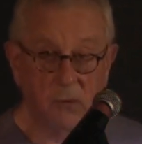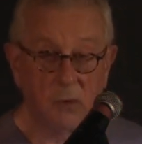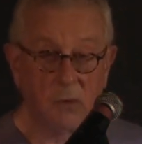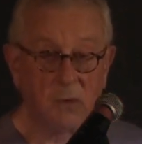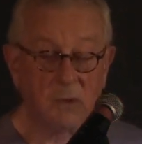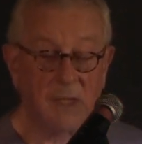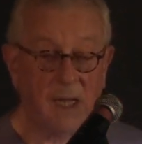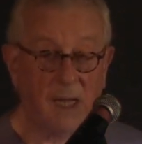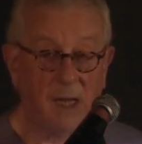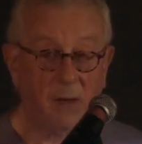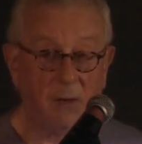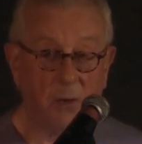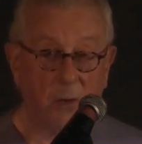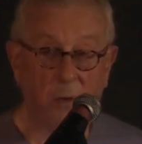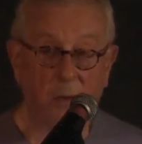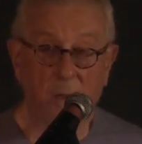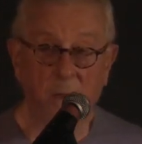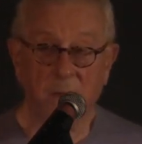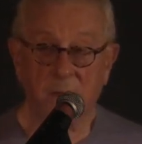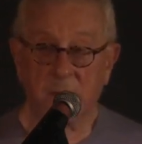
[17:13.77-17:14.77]
ruled out
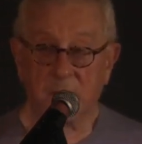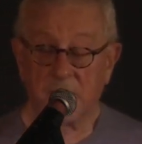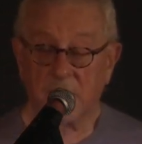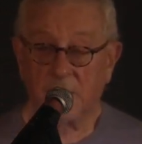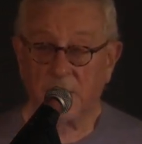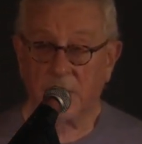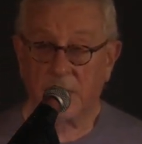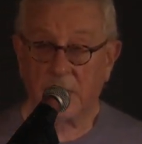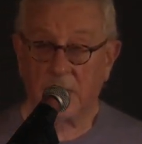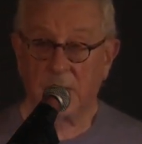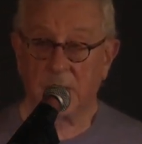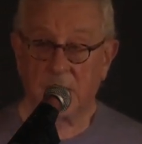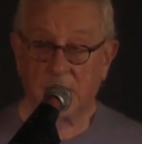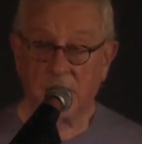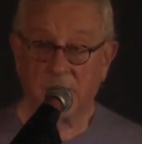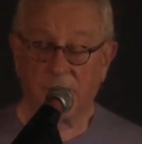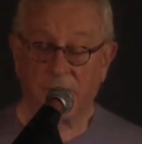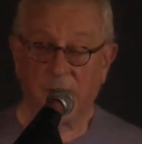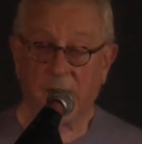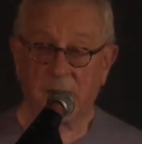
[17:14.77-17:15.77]
all the
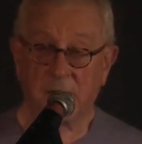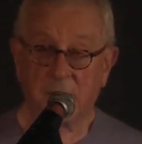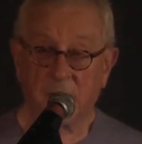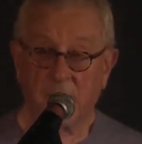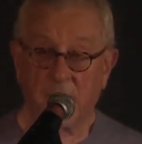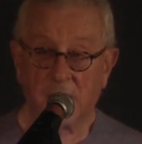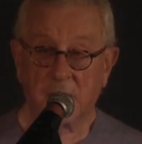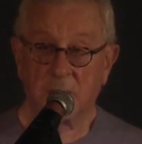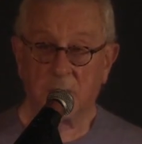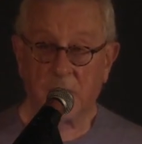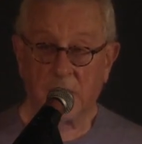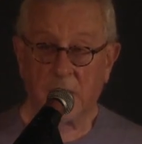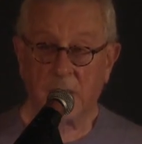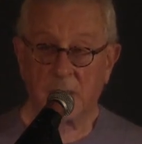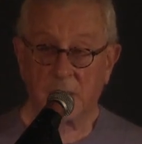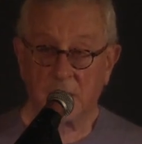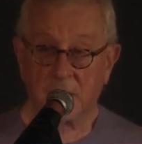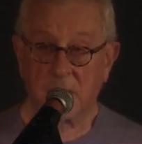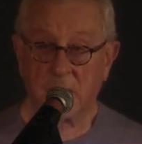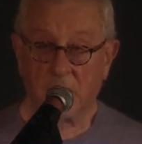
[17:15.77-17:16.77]
facile
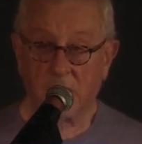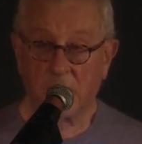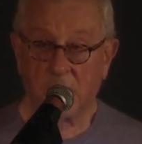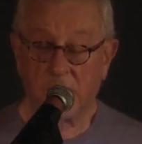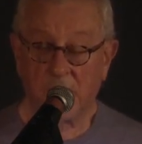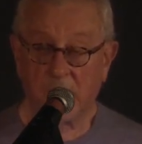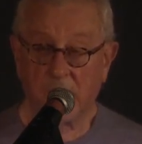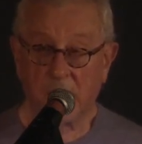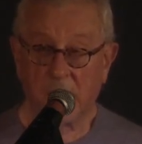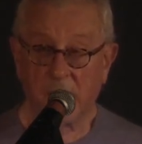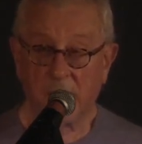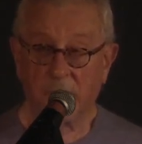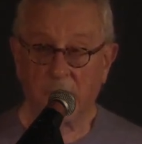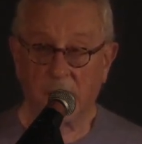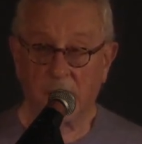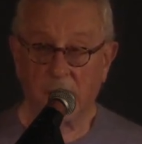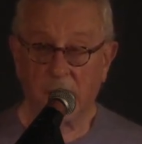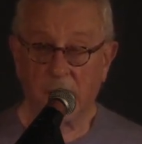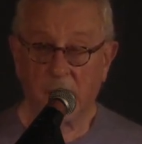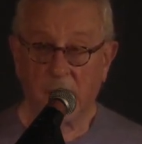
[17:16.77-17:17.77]
explanations that were being
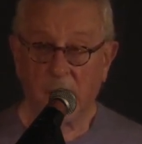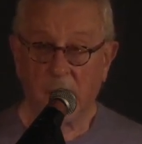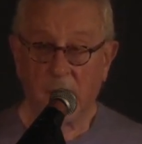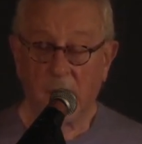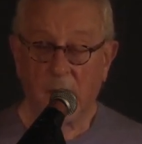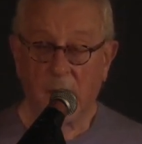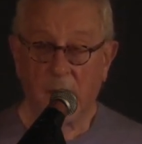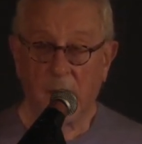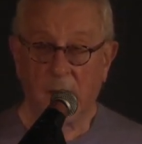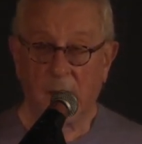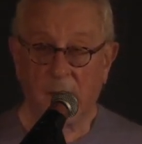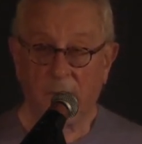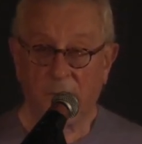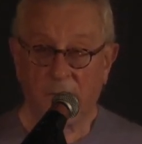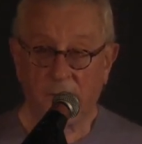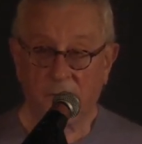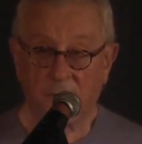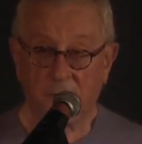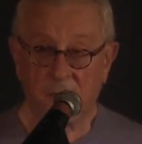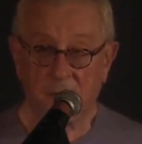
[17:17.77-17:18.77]
given
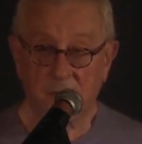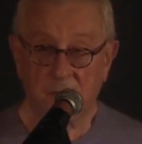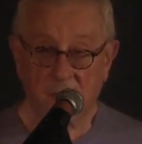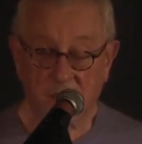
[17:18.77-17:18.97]
for these